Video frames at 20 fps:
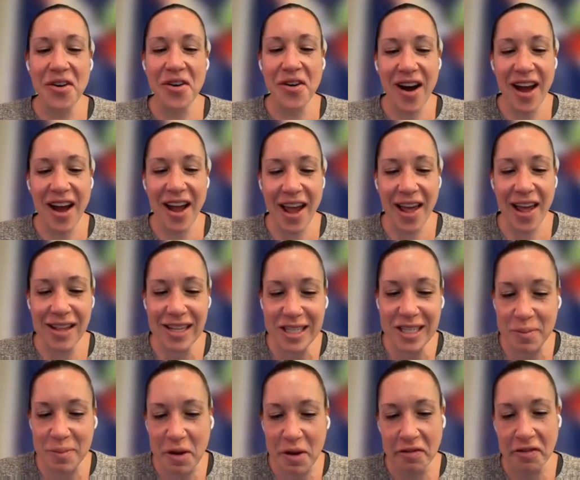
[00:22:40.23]
So I
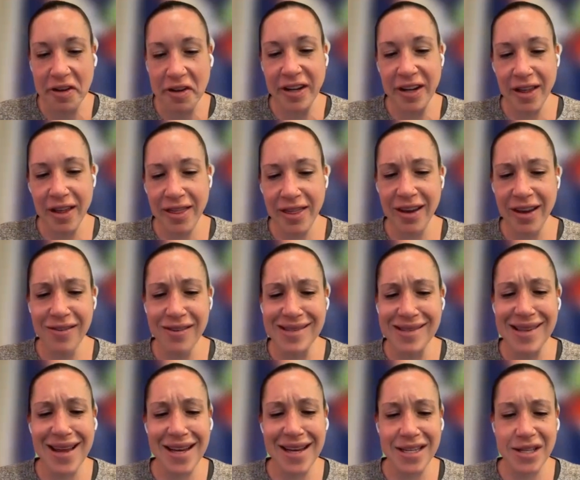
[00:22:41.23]
had this epiphany, I think it
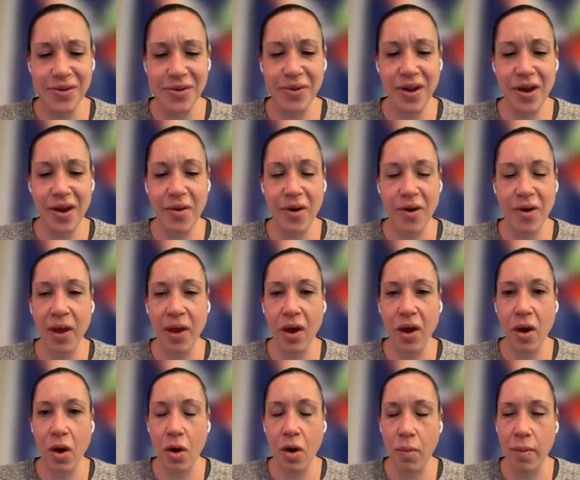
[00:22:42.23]
was last week, where I'm
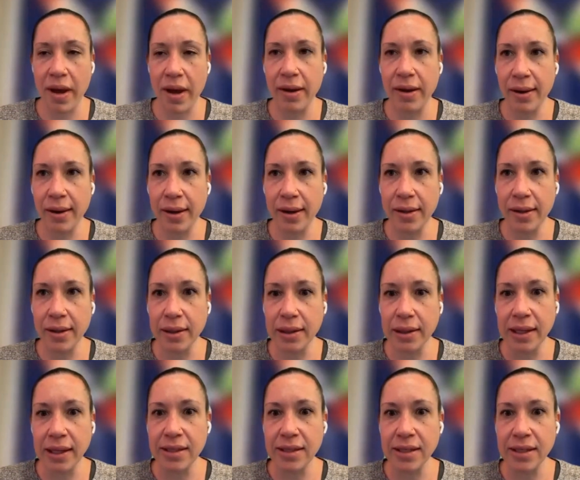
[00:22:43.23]
like, oh my God,
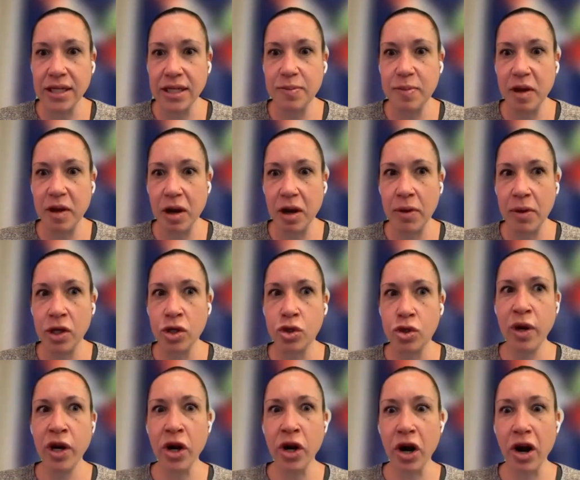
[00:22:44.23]
LinkedIn is becoming
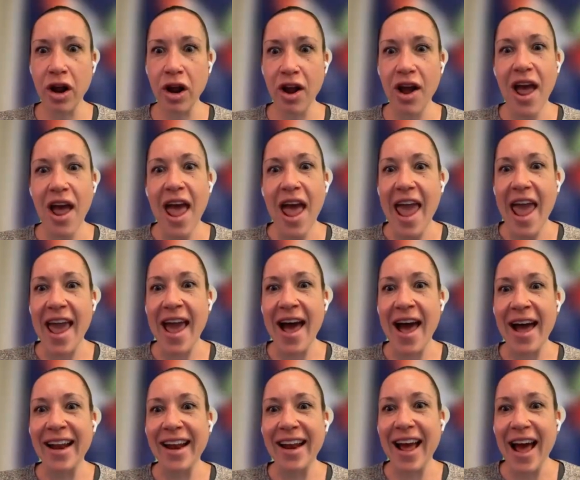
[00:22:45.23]
Twitter.
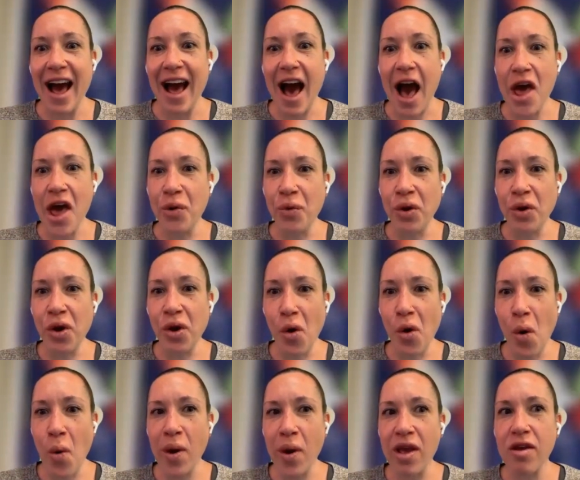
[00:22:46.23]
And I don't
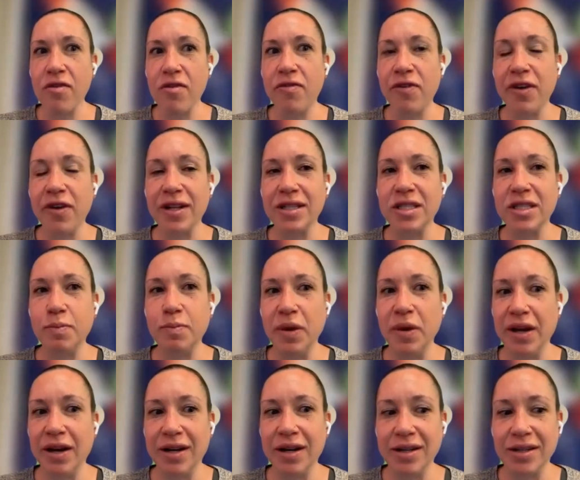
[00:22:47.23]
know if it's
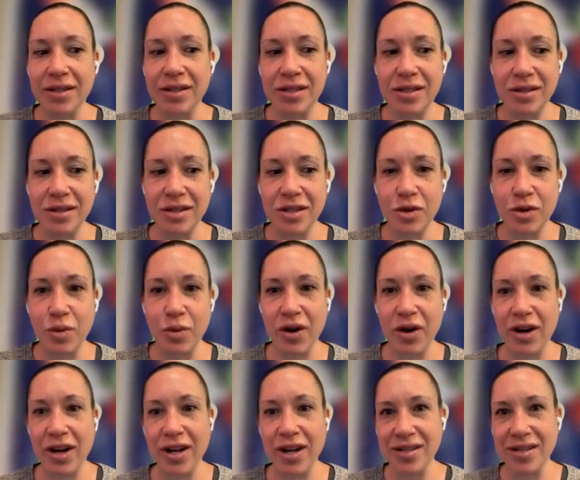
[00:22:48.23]
because
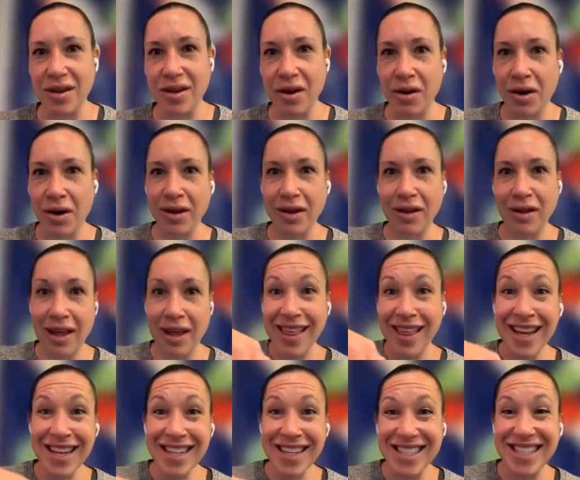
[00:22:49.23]
Twitter has gone
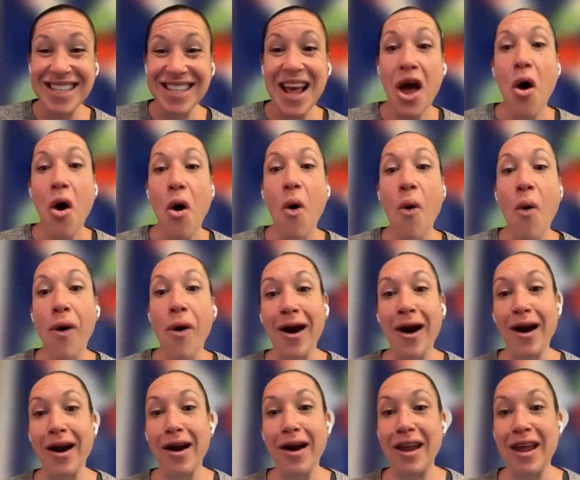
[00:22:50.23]
like this,
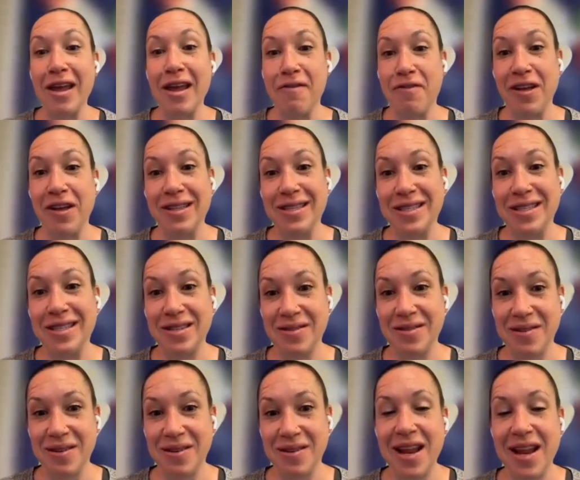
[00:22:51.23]
or if
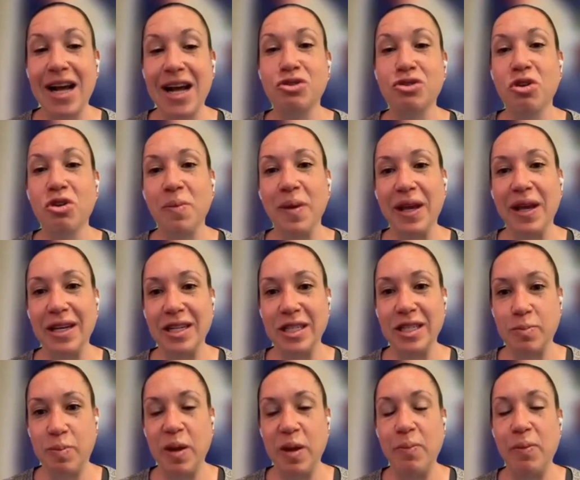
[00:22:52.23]
it's natural
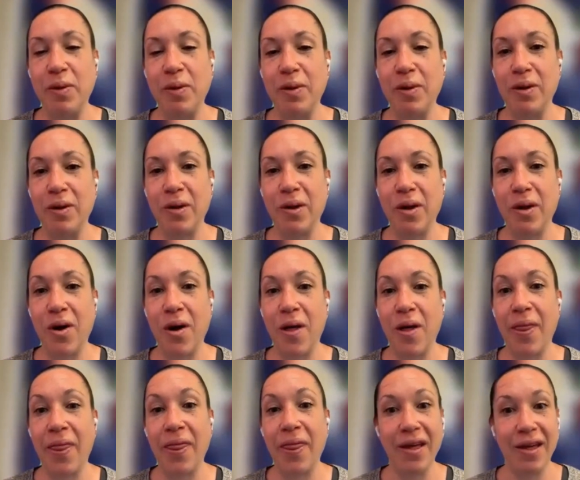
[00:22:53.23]
because people
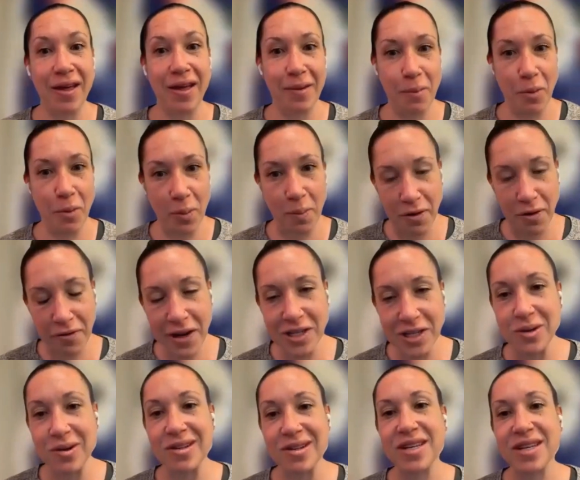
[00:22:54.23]
on the more
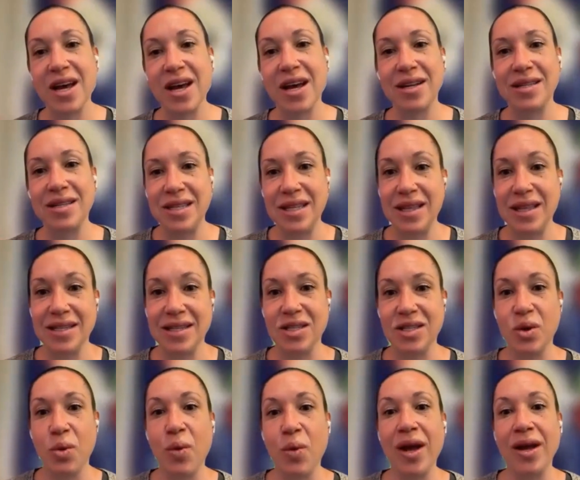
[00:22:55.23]
professional side see
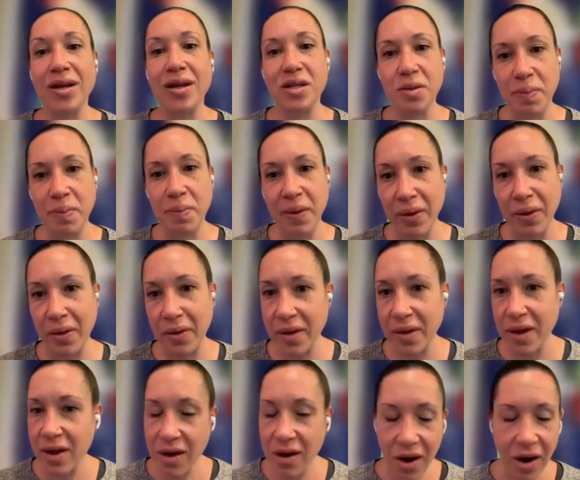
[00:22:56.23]
this as a way to
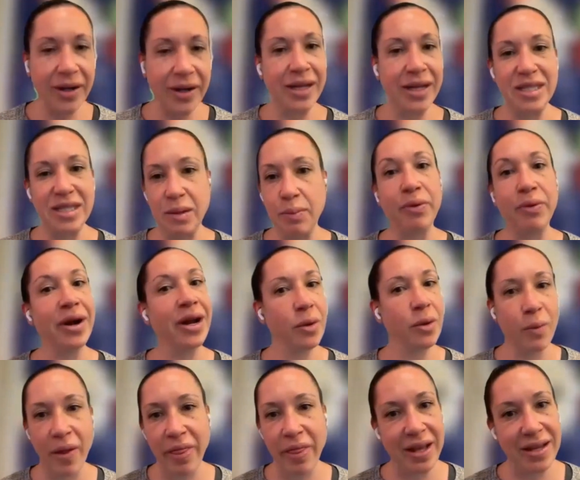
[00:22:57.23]
build audience and
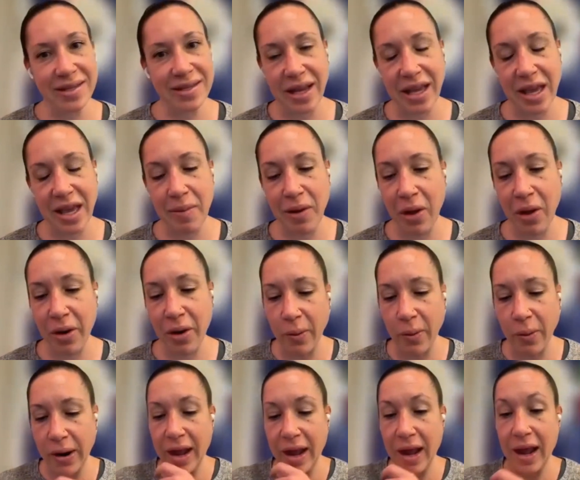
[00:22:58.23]
brand when things like email
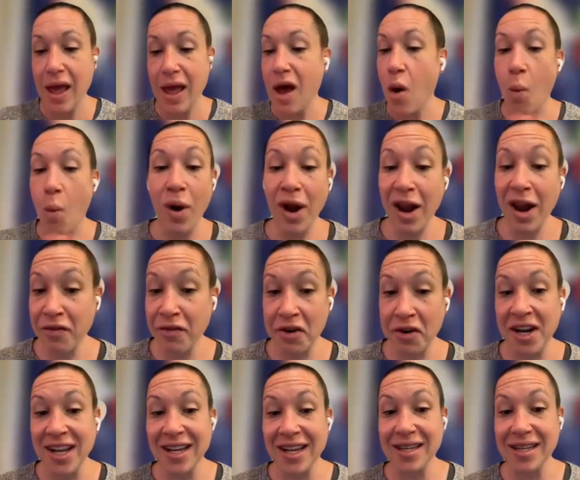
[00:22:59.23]
aren't working.
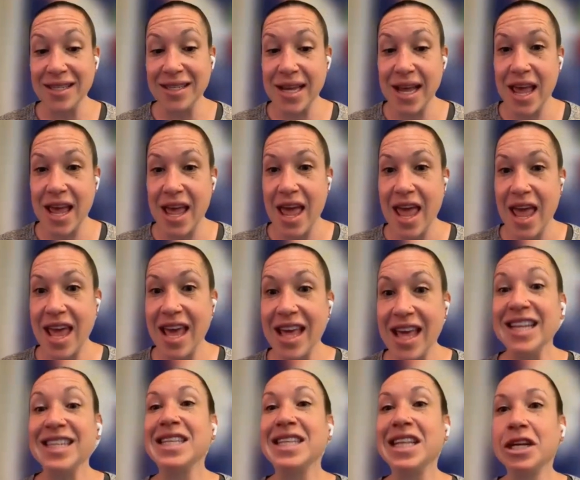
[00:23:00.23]
Whatever it
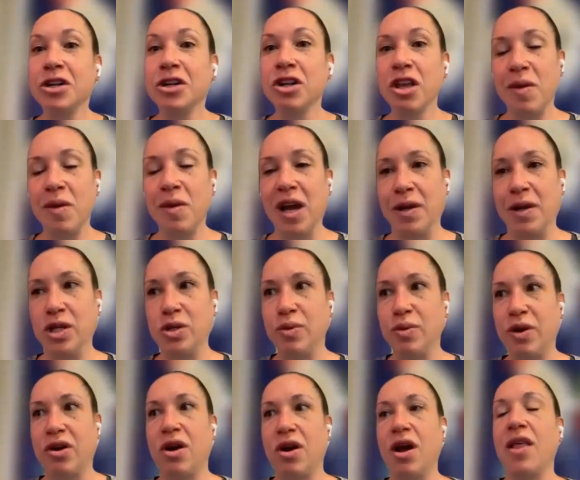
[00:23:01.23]
is literally becoming
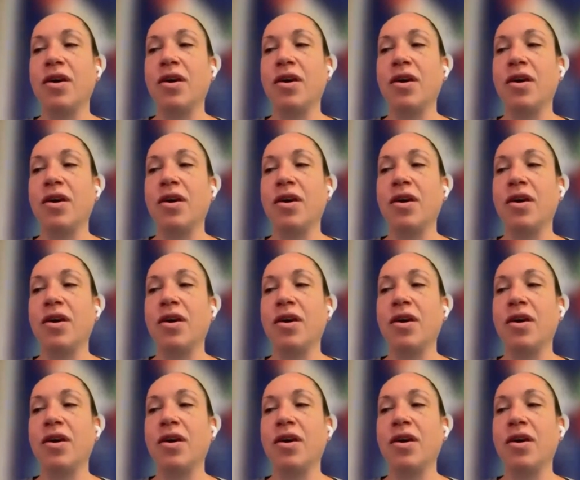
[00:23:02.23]
Twitter.